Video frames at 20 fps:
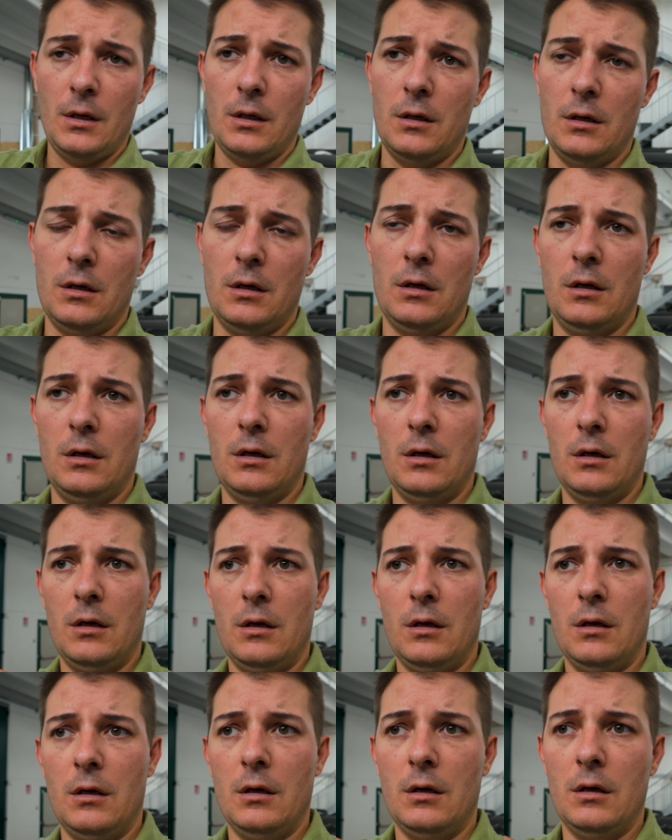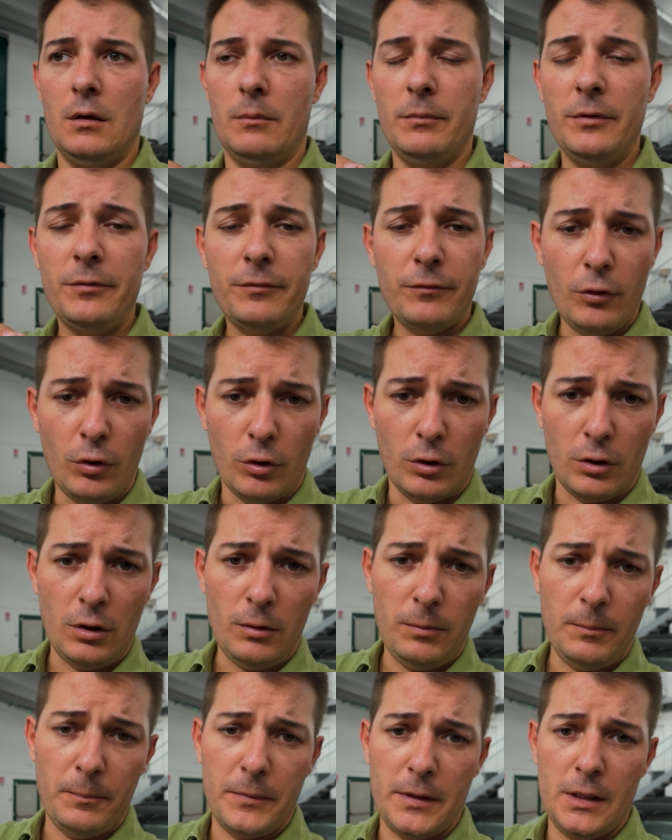
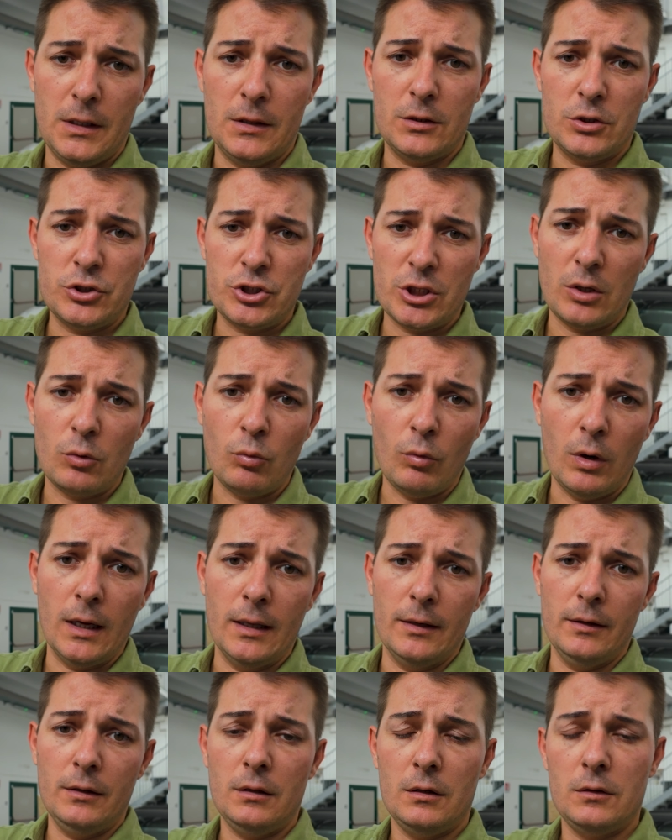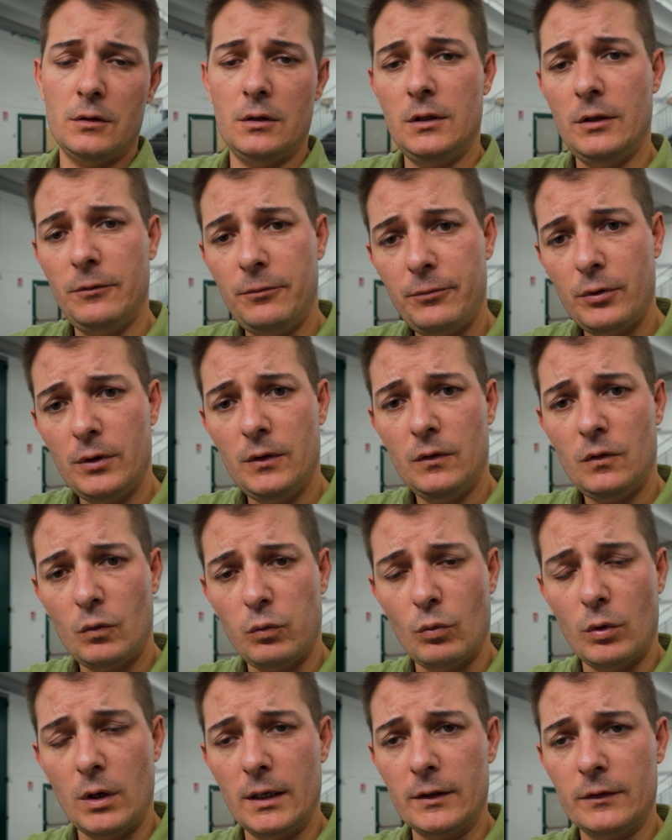Before, in the Gen 1, the
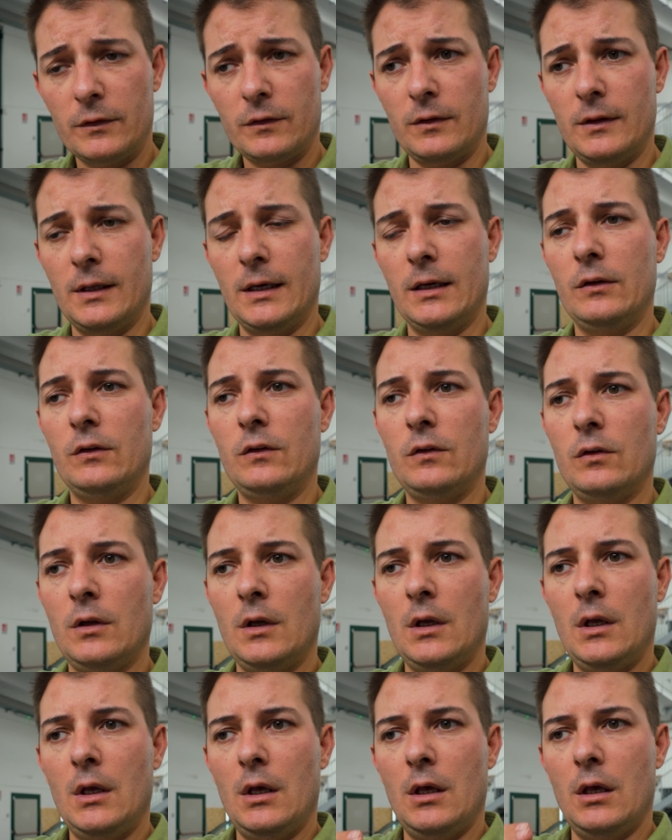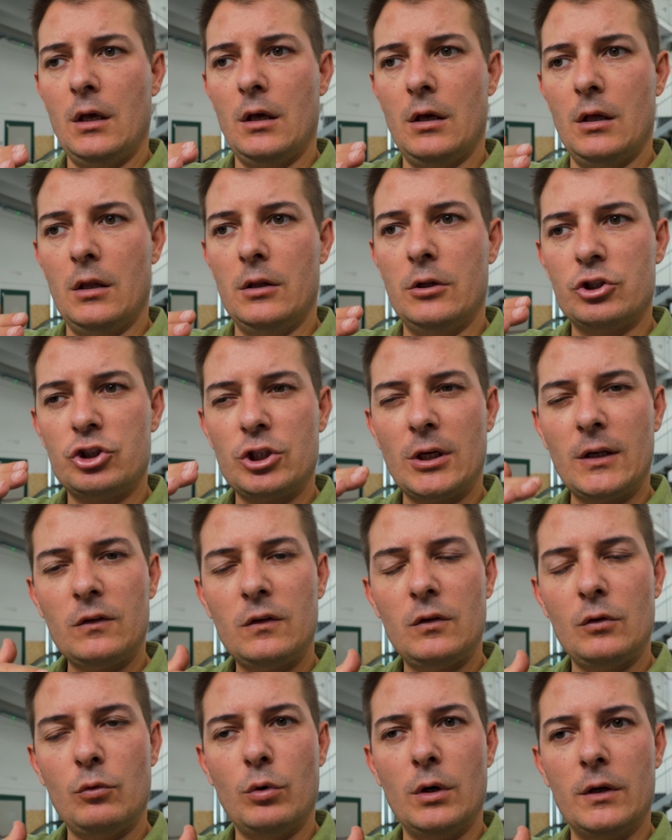difference was that the
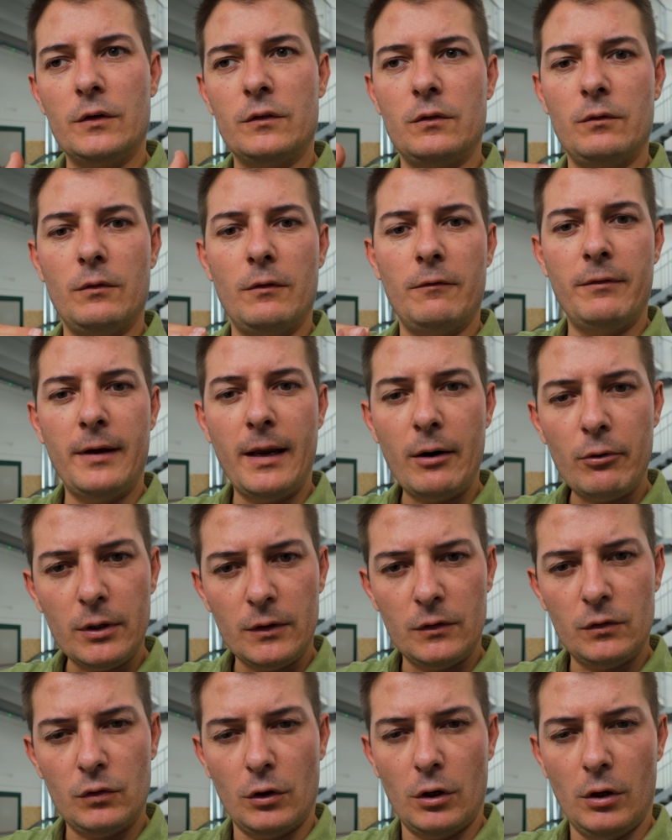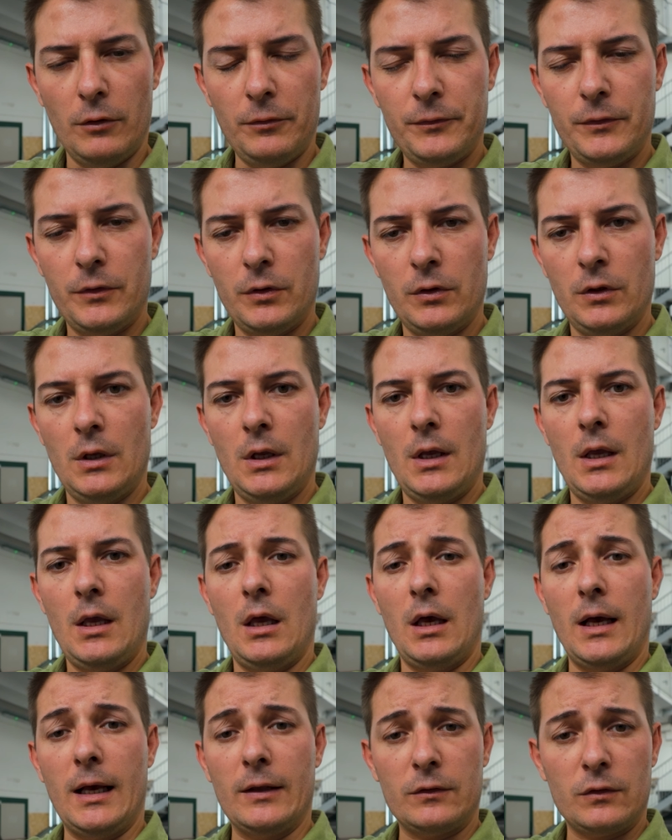chassis was very soft
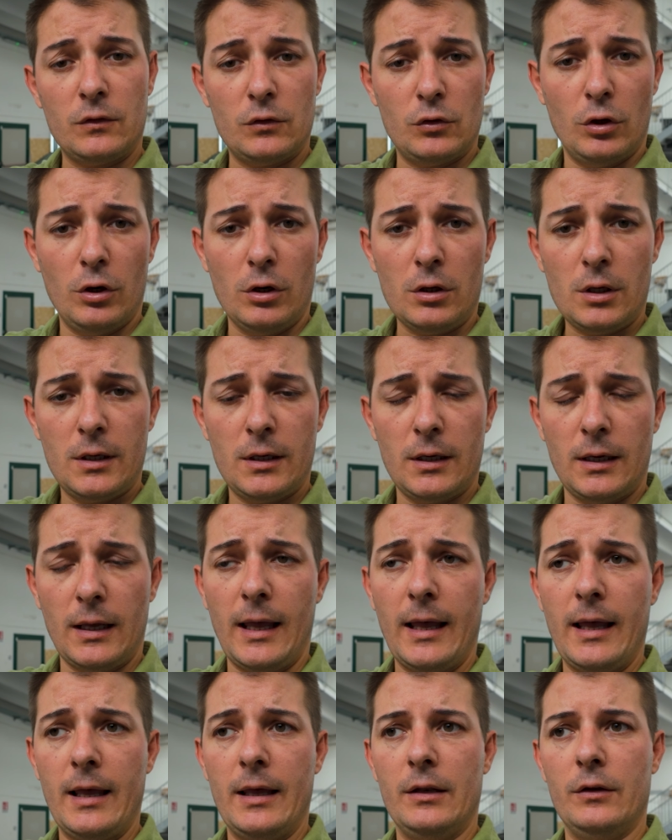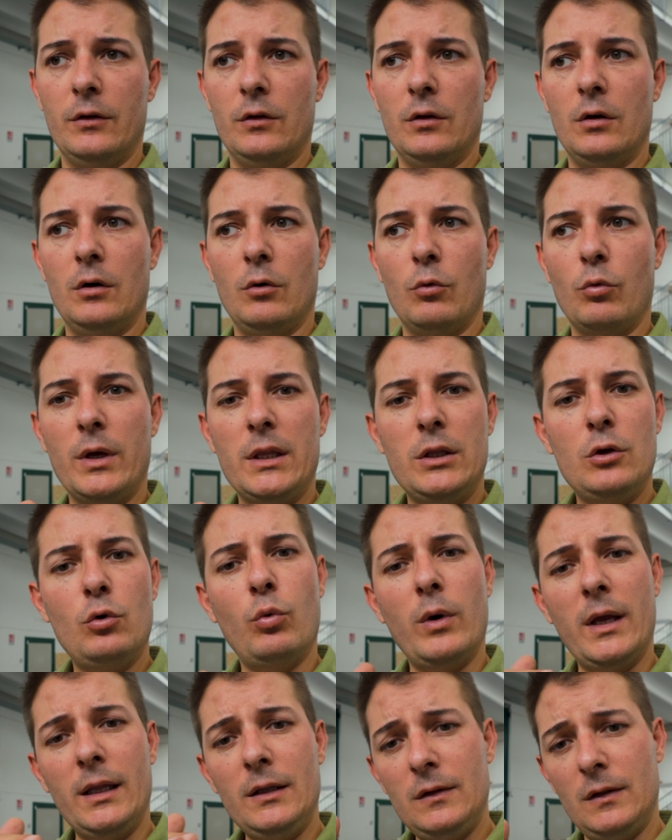as stock, and when you
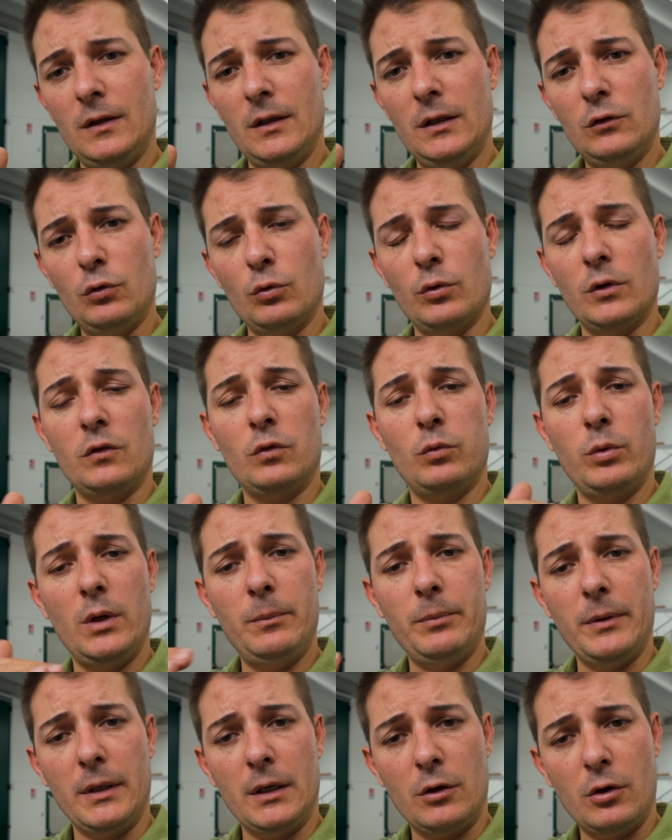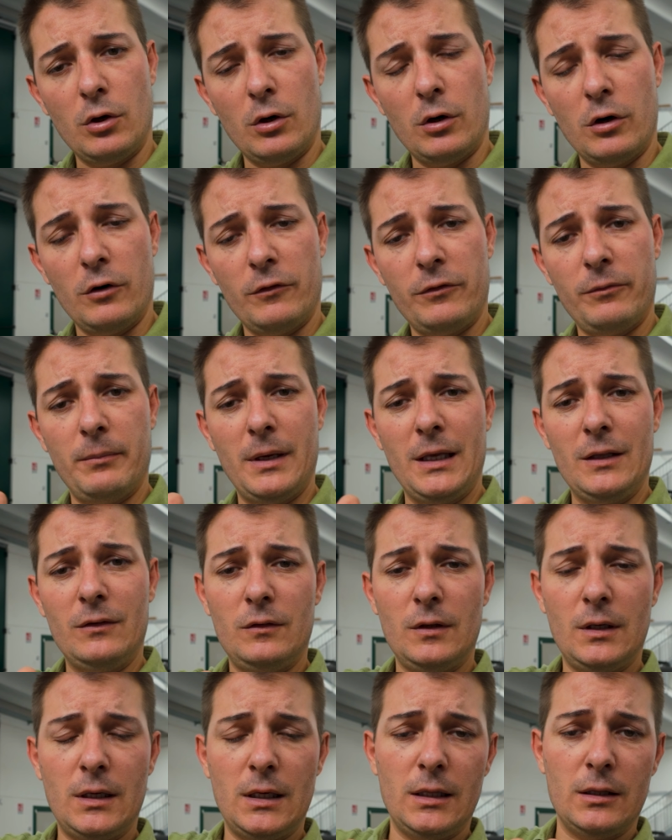went into a sweeping curve,
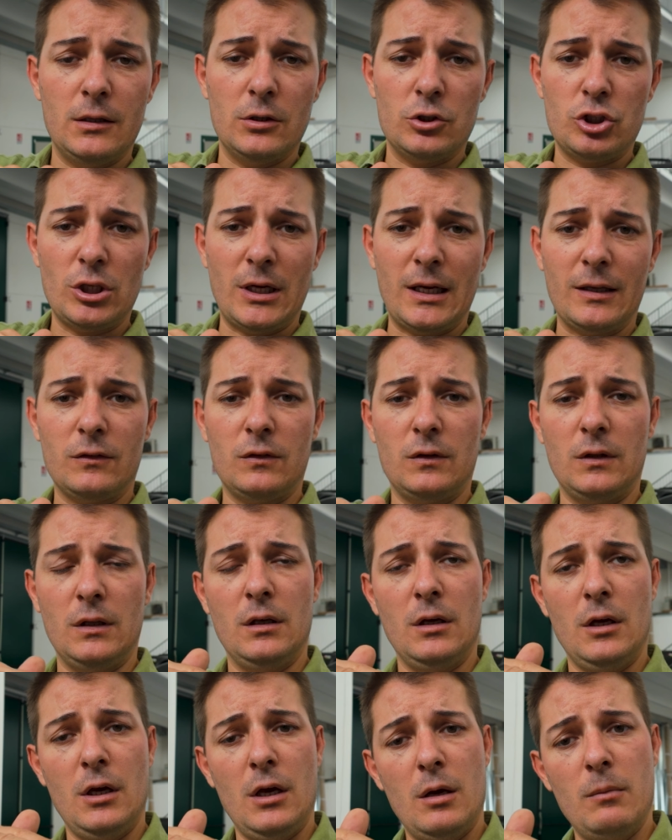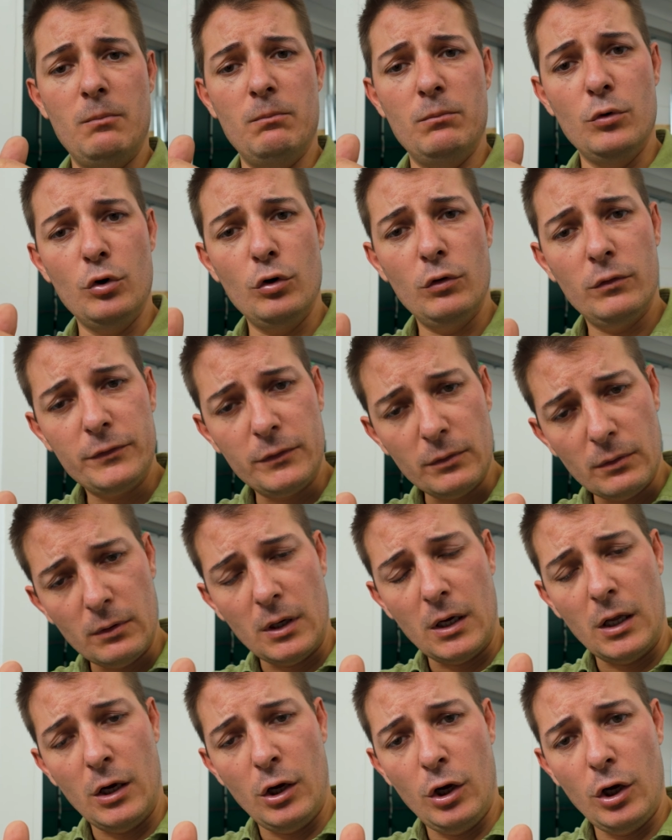basically the chassis moved
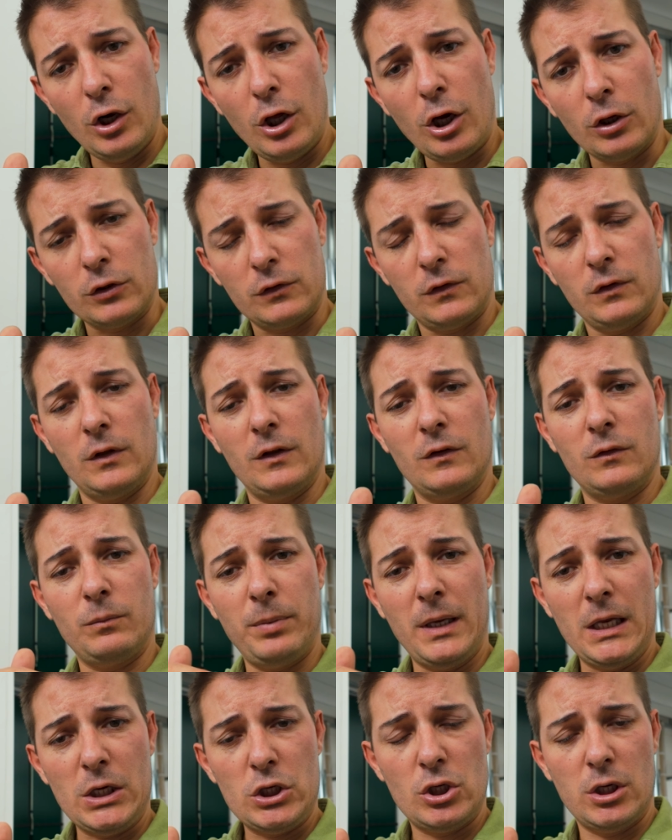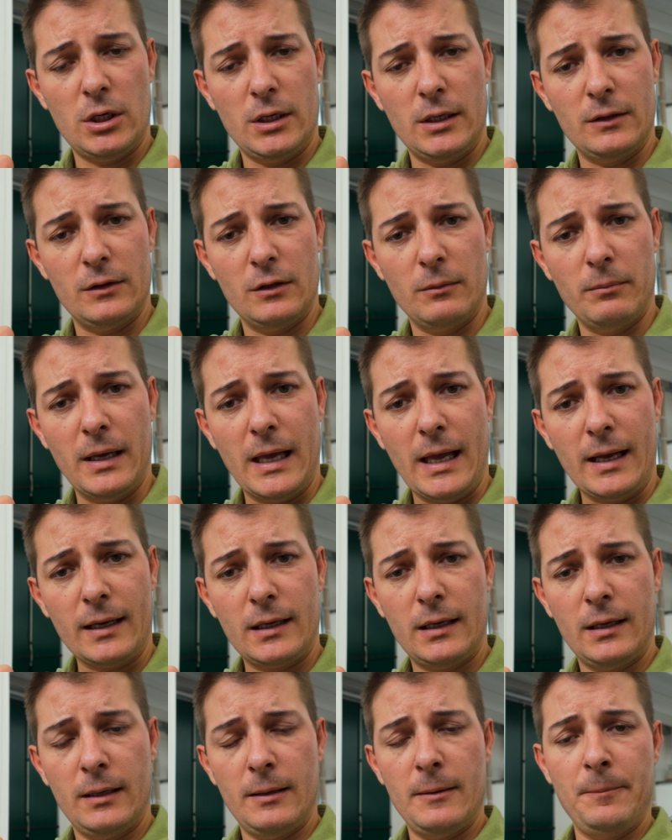a lot, especially in the back,